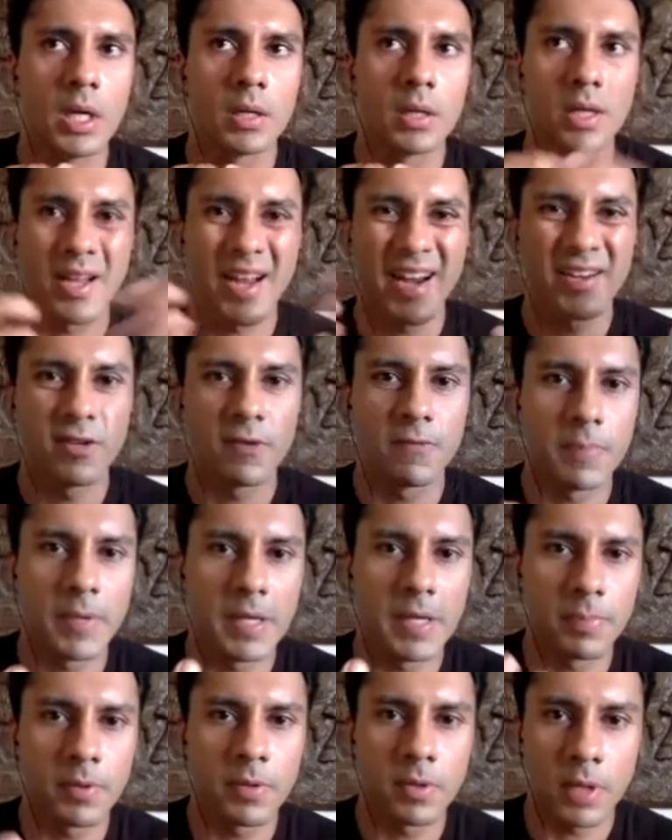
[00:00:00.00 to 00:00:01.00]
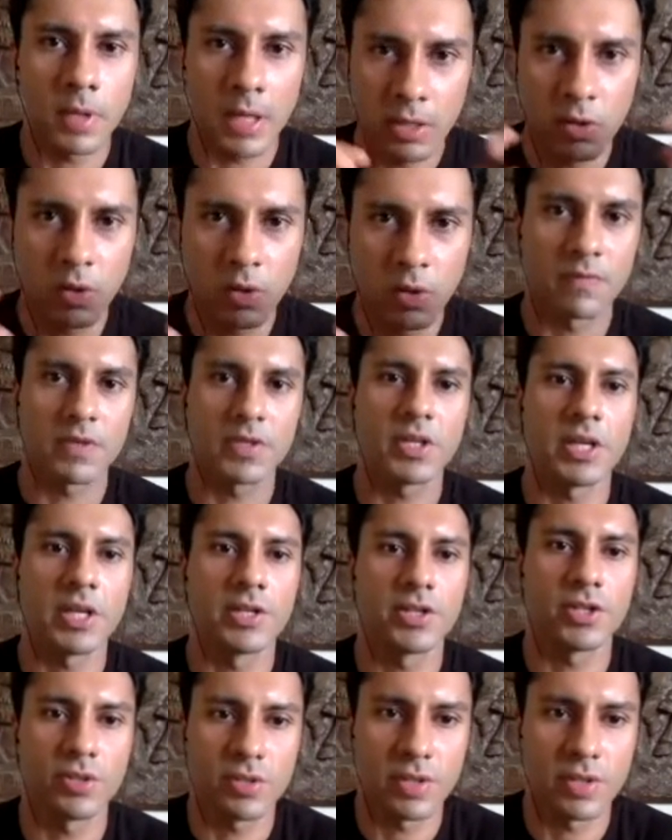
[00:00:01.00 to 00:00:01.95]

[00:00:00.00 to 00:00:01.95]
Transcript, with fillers: the kind of people and conversations